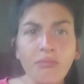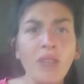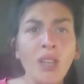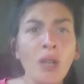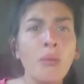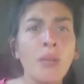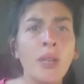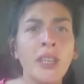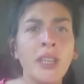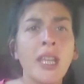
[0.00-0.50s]

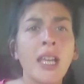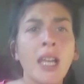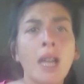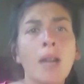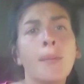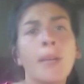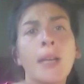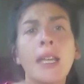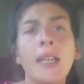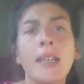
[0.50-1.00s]
when they
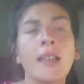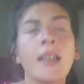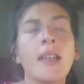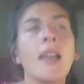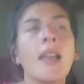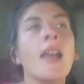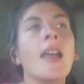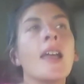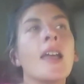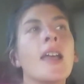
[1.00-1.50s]
come in.
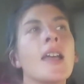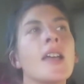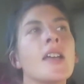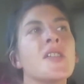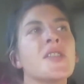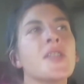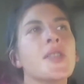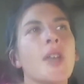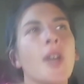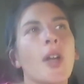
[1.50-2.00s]

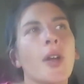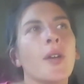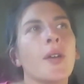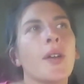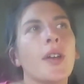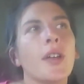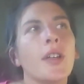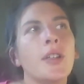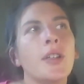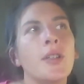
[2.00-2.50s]

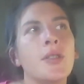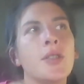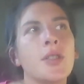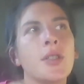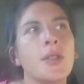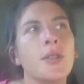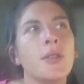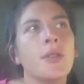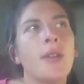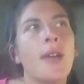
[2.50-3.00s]
So you
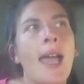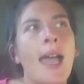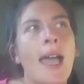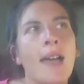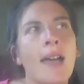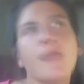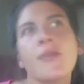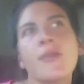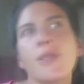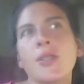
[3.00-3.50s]
do
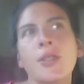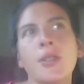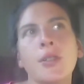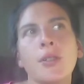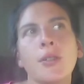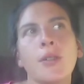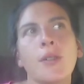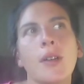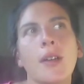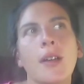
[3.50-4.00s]
have
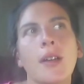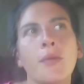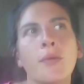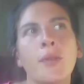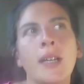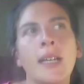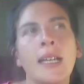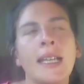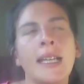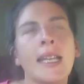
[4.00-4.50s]
to
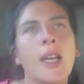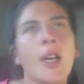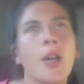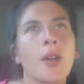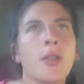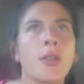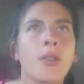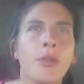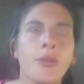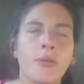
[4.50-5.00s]
really
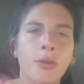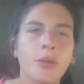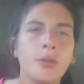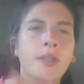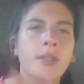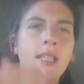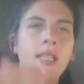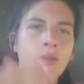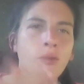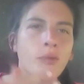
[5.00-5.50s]
go
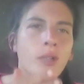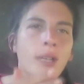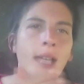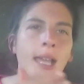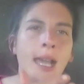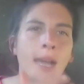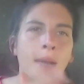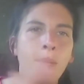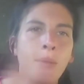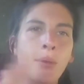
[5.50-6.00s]
through these
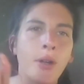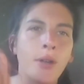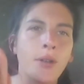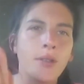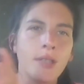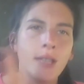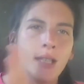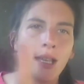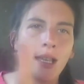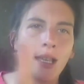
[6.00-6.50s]
rehab
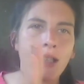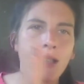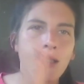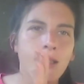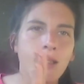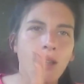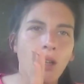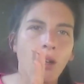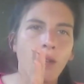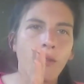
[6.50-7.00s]

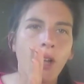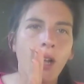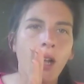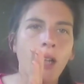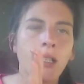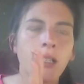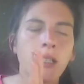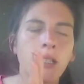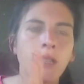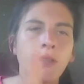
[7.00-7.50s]
process of
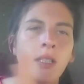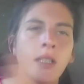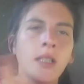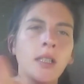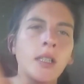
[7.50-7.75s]
kind of